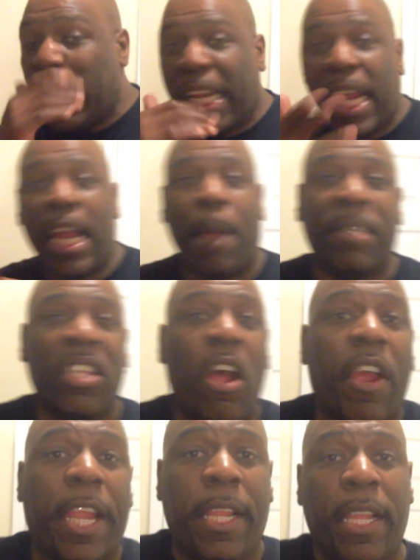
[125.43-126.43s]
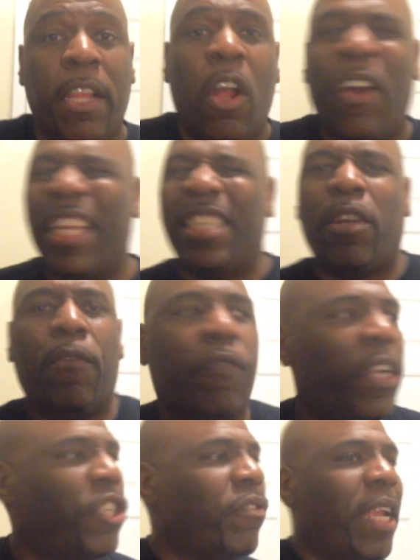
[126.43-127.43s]
They don't care. I'm sorry. Or they're so
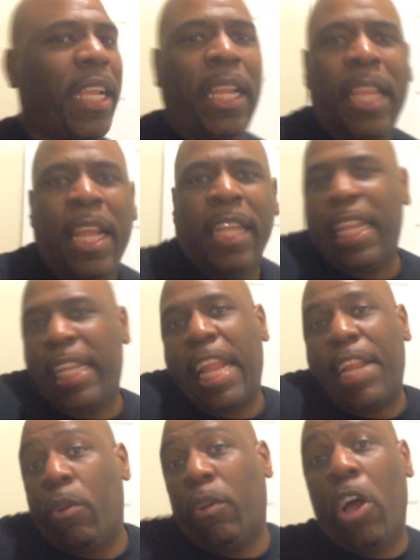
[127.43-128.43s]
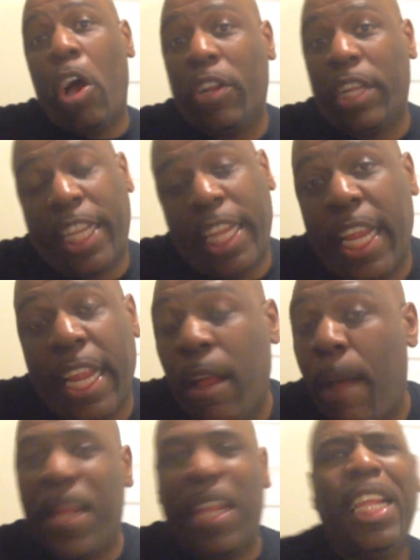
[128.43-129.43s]
frustrated that they no longer
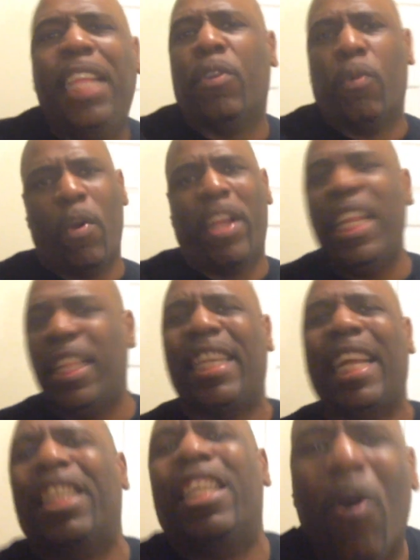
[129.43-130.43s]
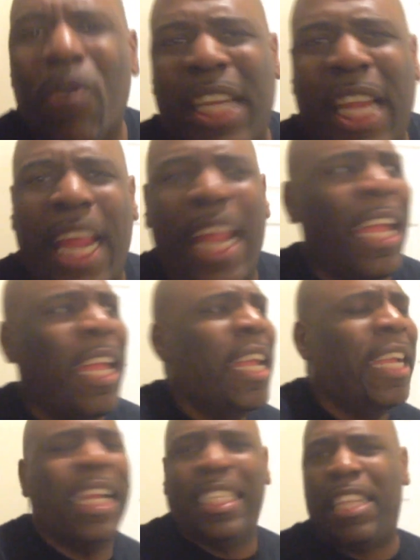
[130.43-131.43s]
care. I mean, either one. Either they don't care
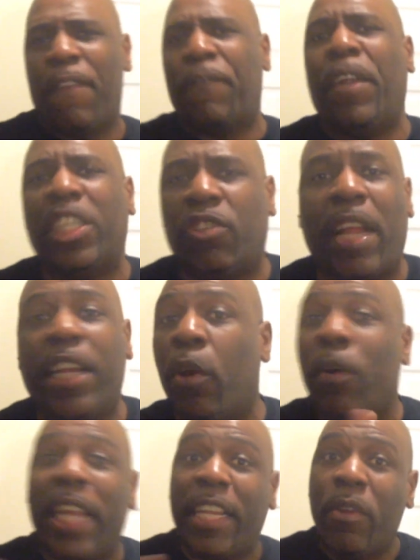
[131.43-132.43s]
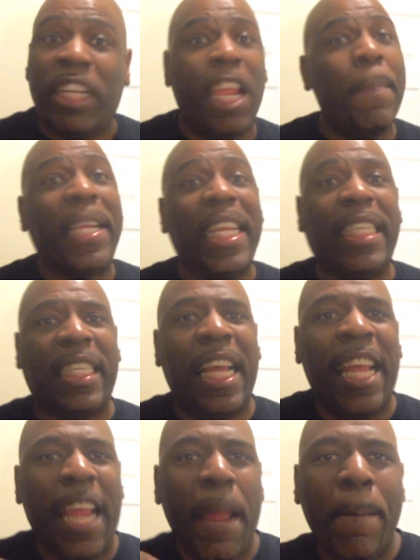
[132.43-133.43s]
because they're frustrated, or they don't care
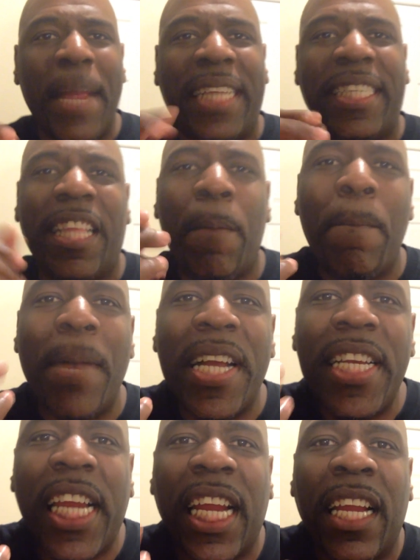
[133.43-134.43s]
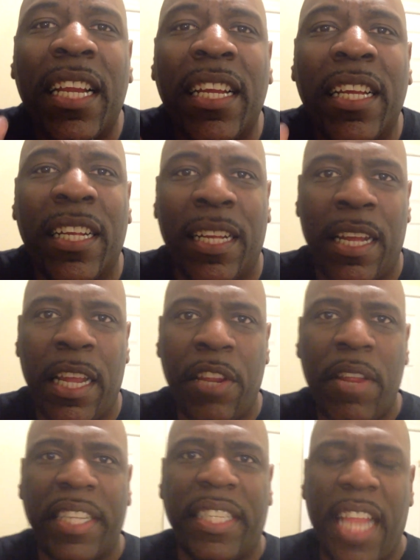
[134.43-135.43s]
because it makes them money.
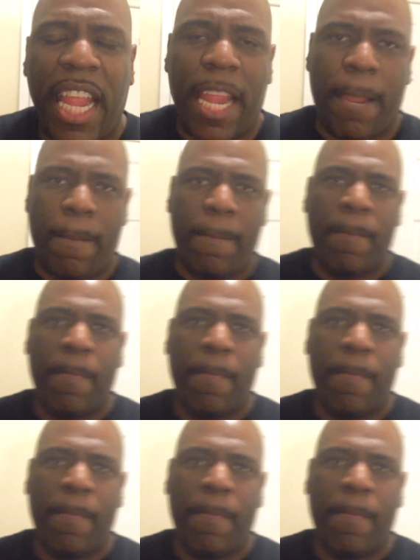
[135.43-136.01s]
You understand?